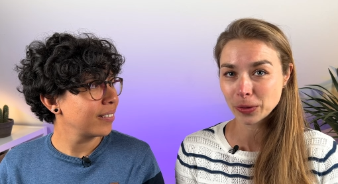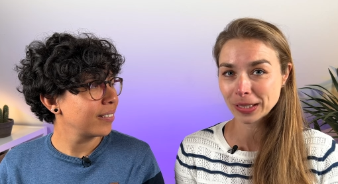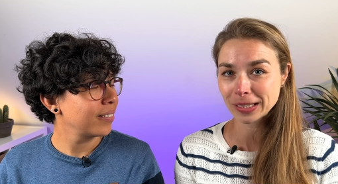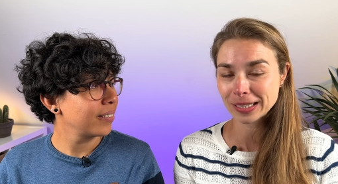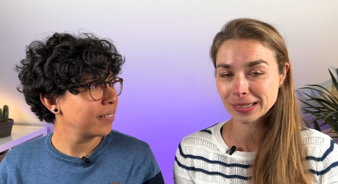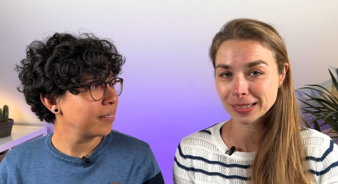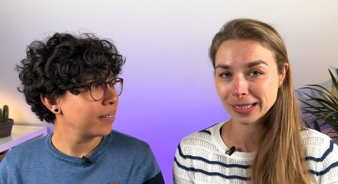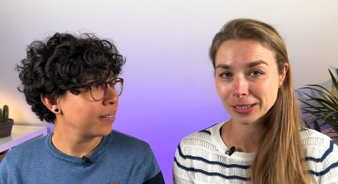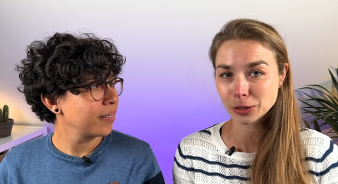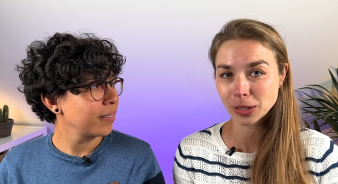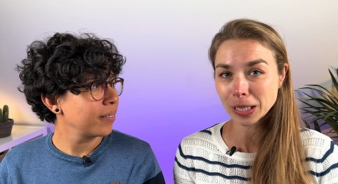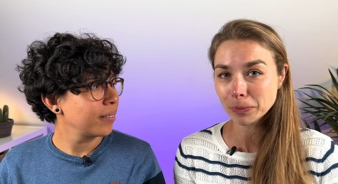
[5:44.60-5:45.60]
Speaker 1: and is a
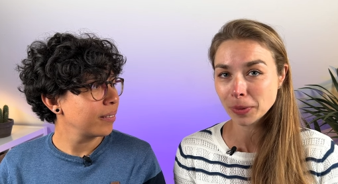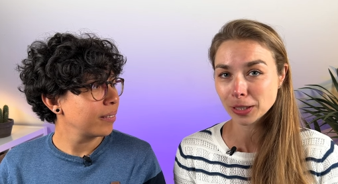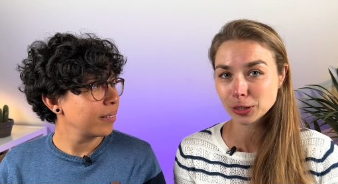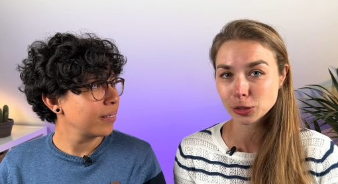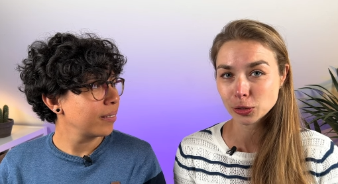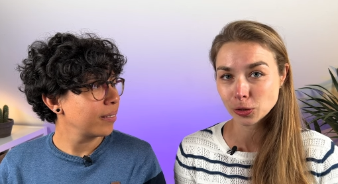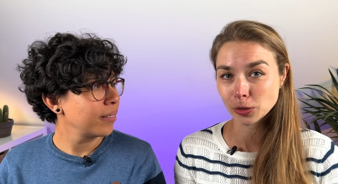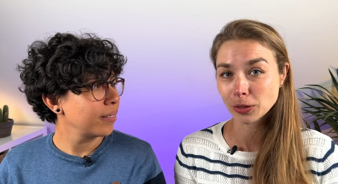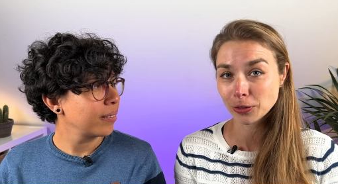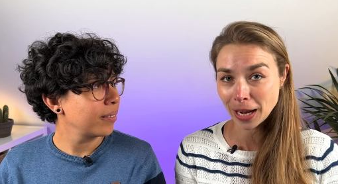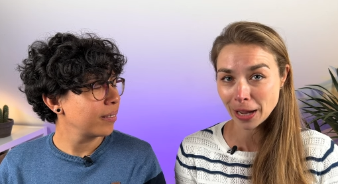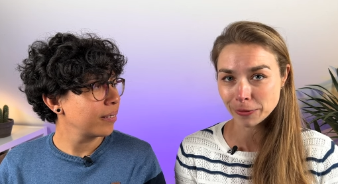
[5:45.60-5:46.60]
trademark to your
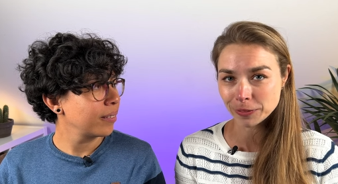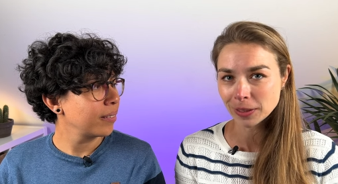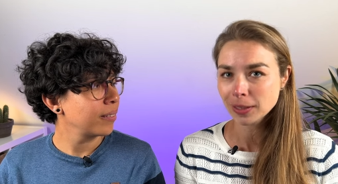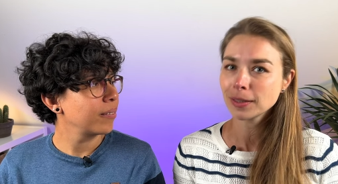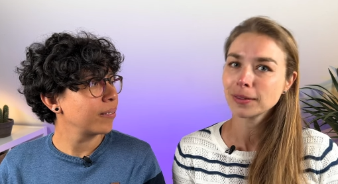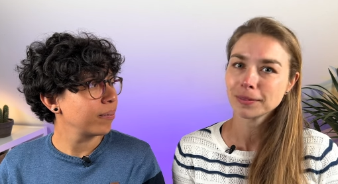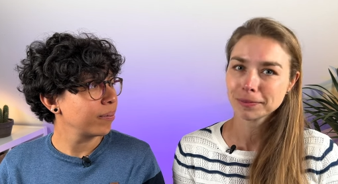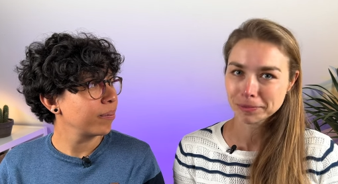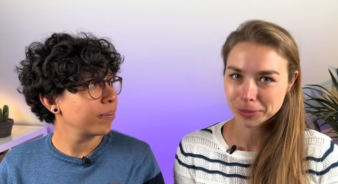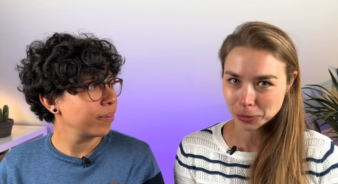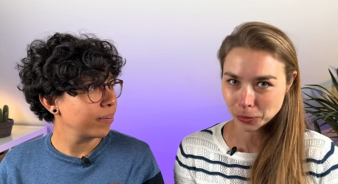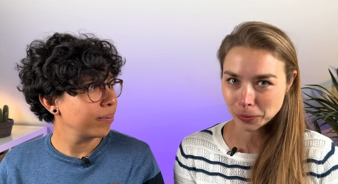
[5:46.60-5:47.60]
craft.
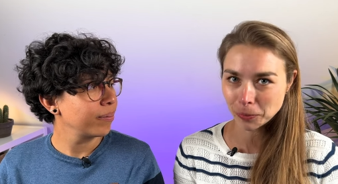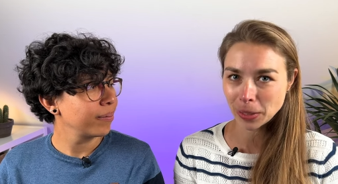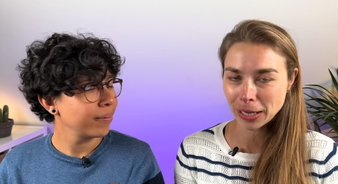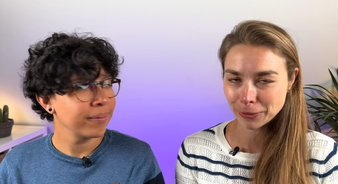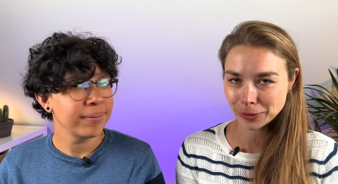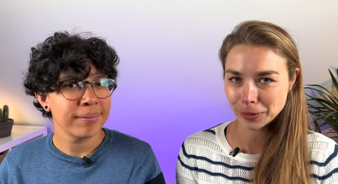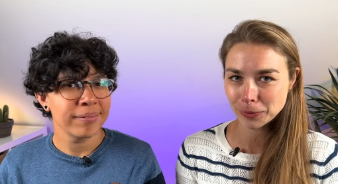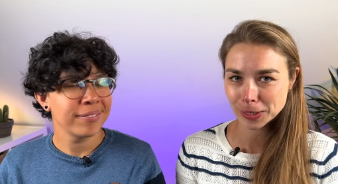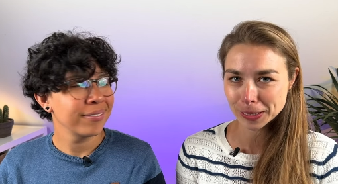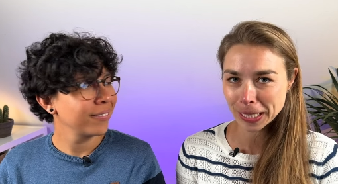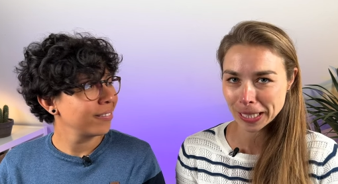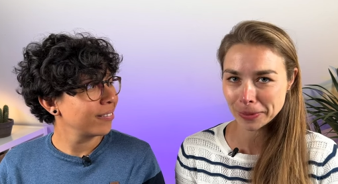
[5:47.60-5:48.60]
So, everything we're
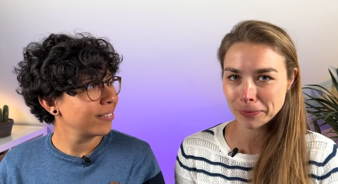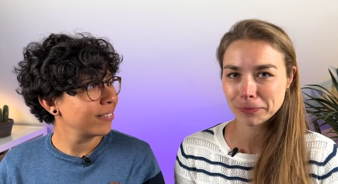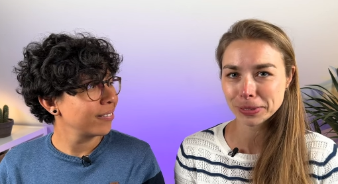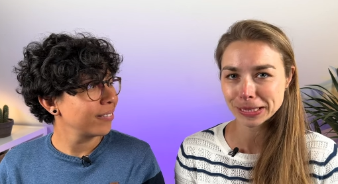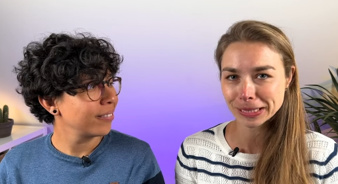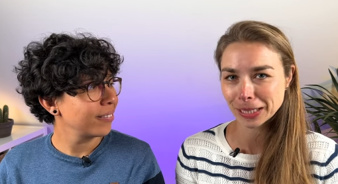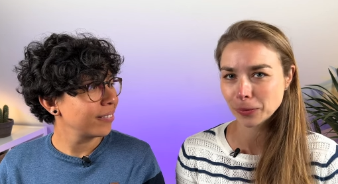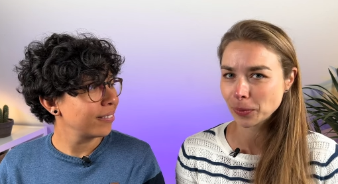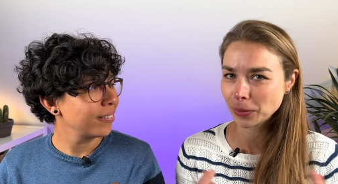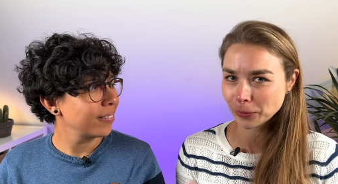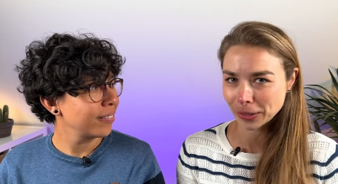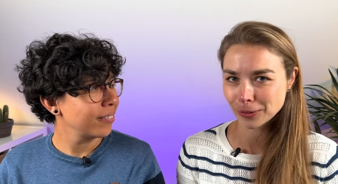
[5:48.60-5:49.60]
saying, please take it
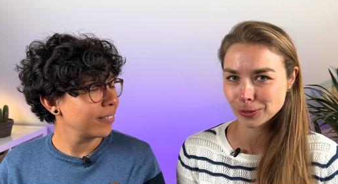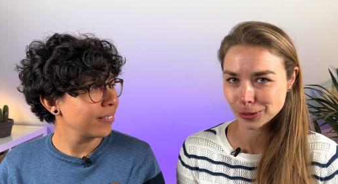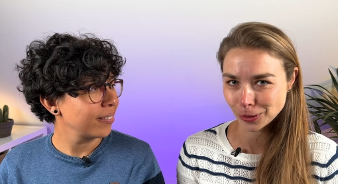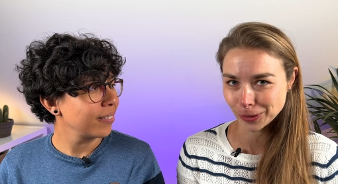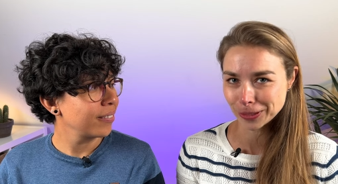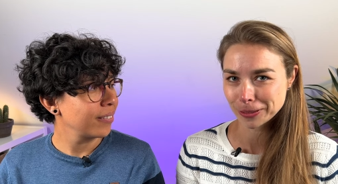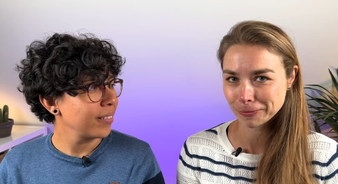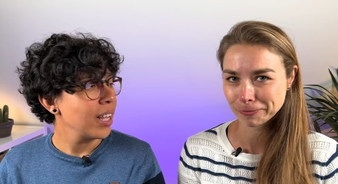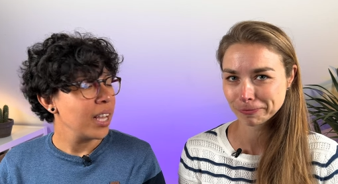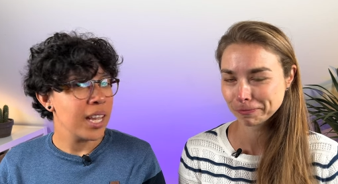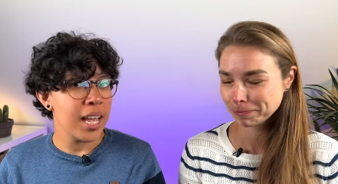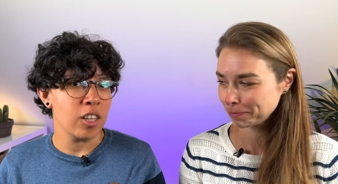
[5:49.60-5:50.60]
with a grain of salt.
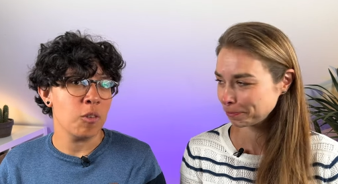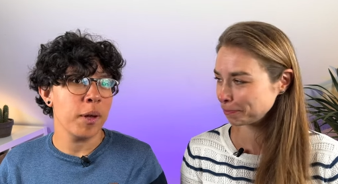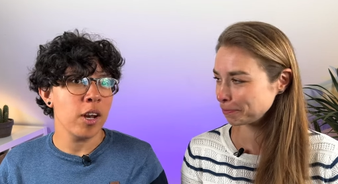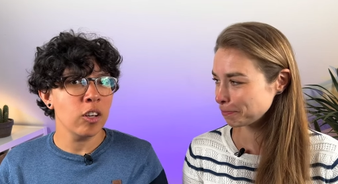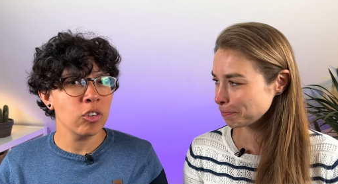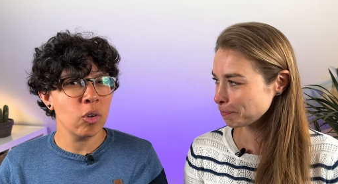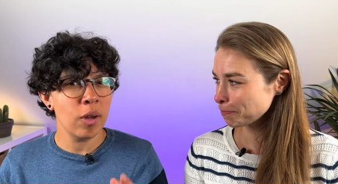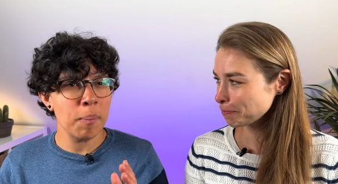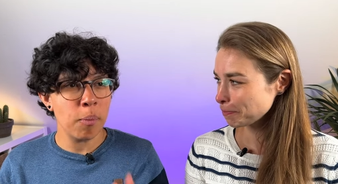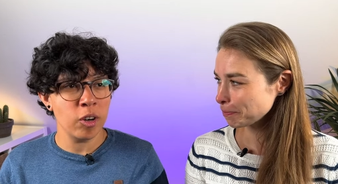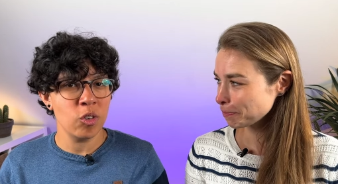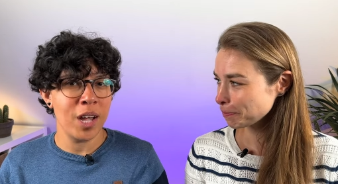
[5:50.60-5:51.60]
Speaker 2: Yes, but also
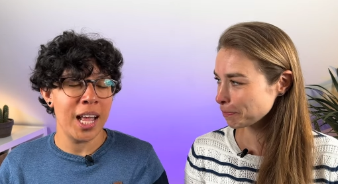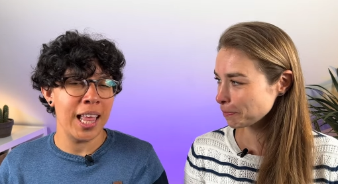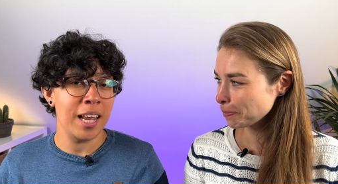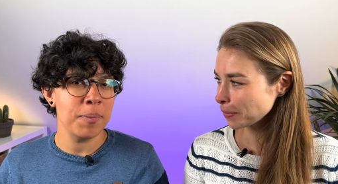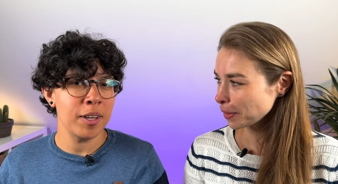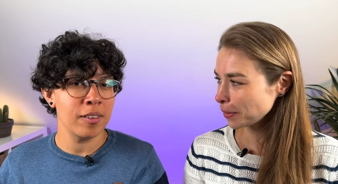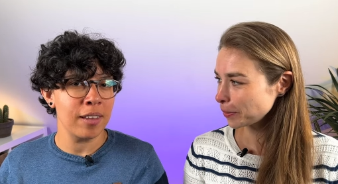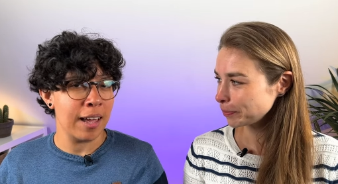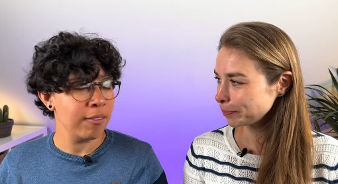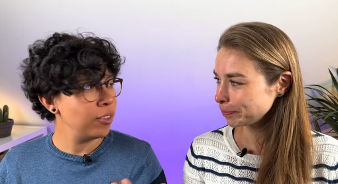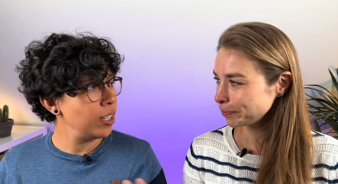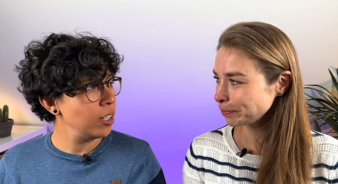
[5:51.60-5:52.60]
important to highlight because
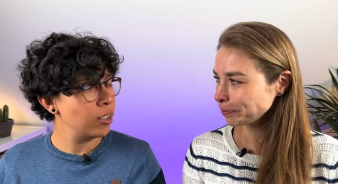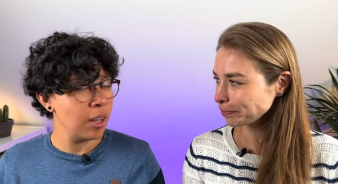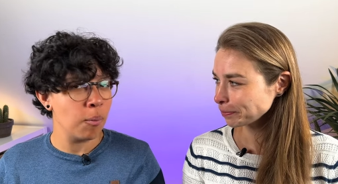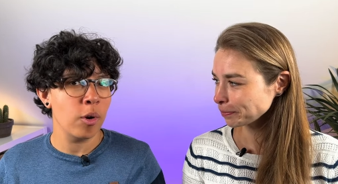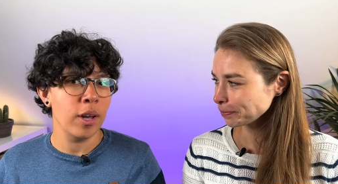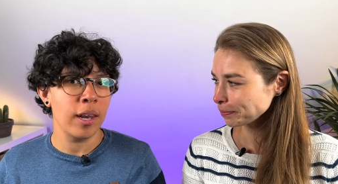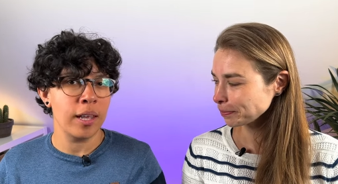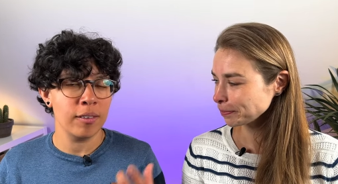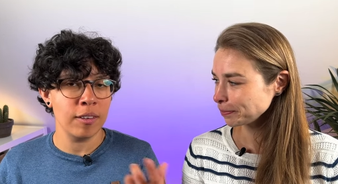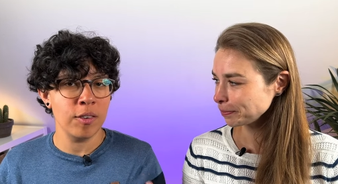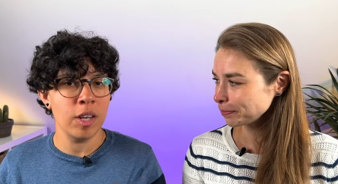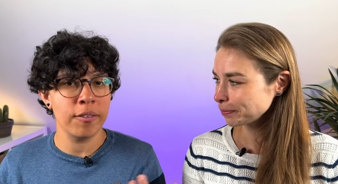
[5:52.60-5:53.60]
I've seen someone, a
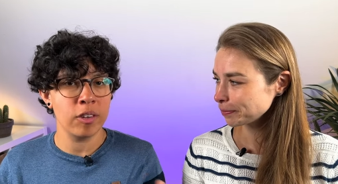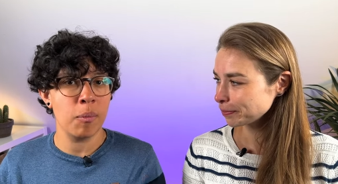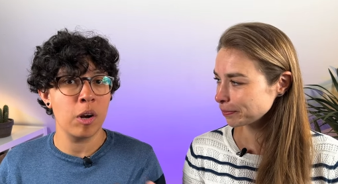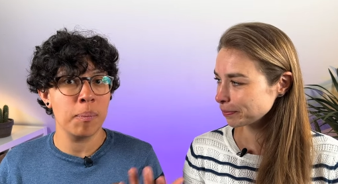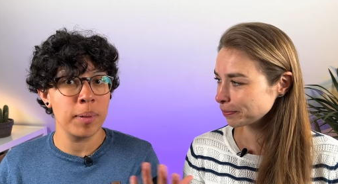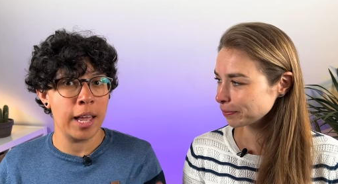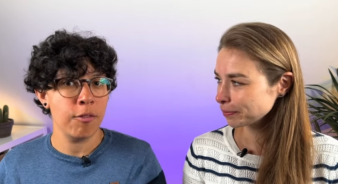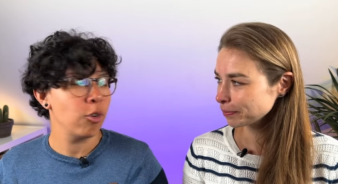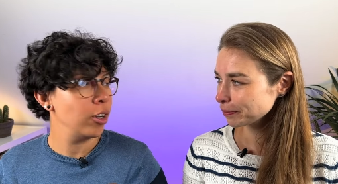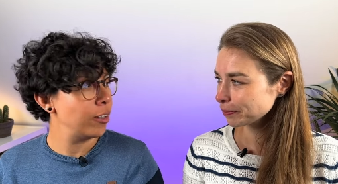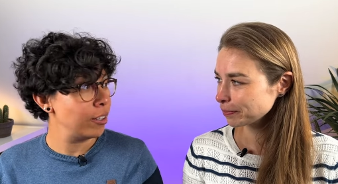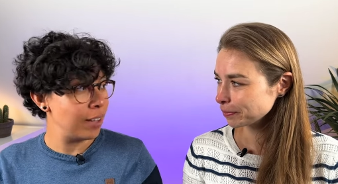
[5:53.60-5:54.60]
CV of someone applying
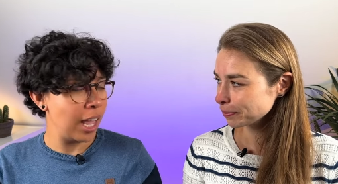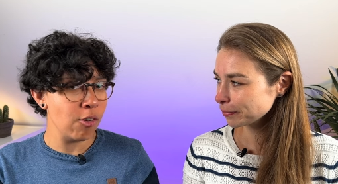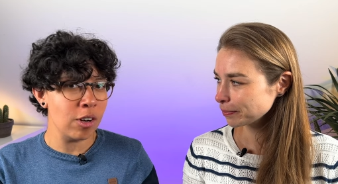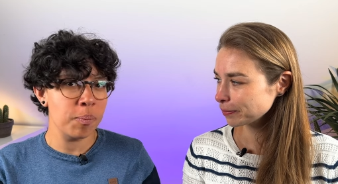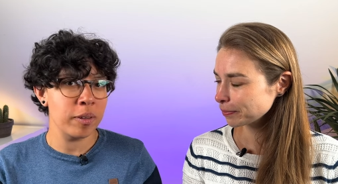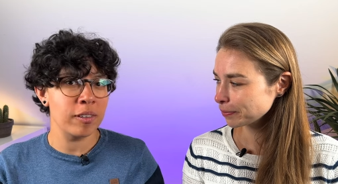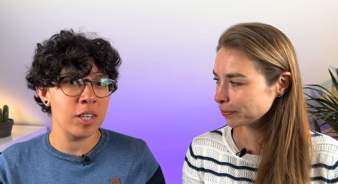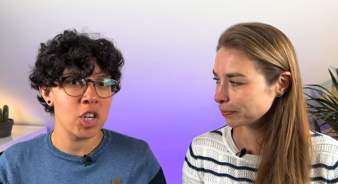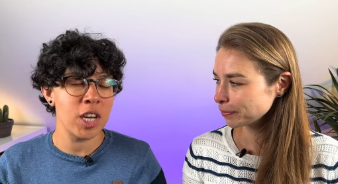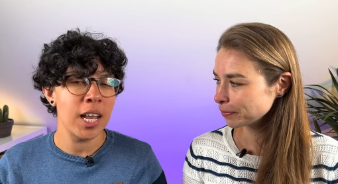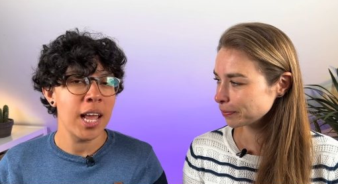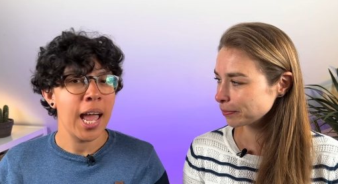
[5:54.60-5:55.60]
for a designery
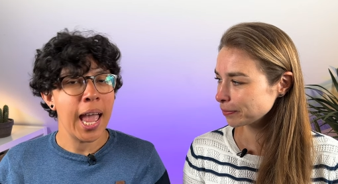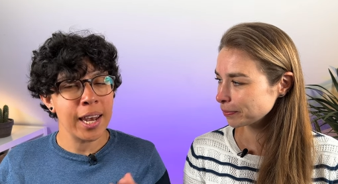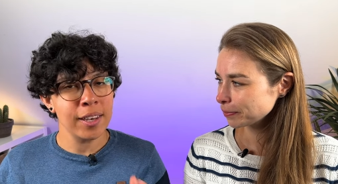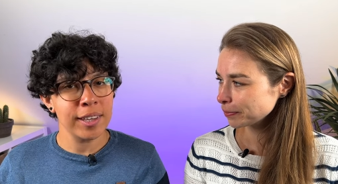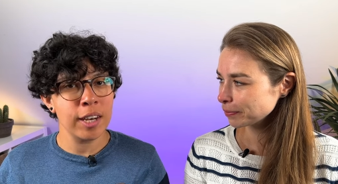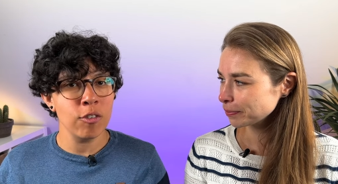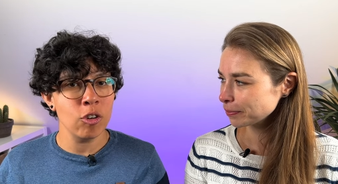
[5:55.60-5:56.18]
position, and instead of